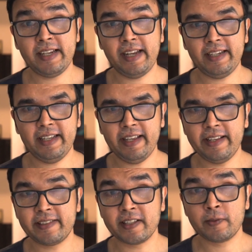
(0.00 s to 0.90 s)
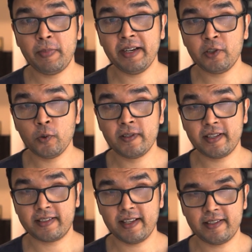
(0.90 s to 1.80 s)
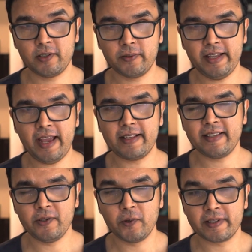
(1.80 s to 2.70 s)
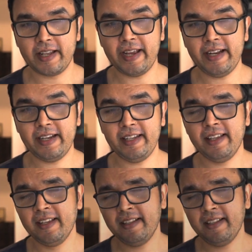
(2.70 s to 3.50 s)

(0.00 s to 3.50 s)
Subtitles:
1080 is the spiritual successor to the Exynos 980.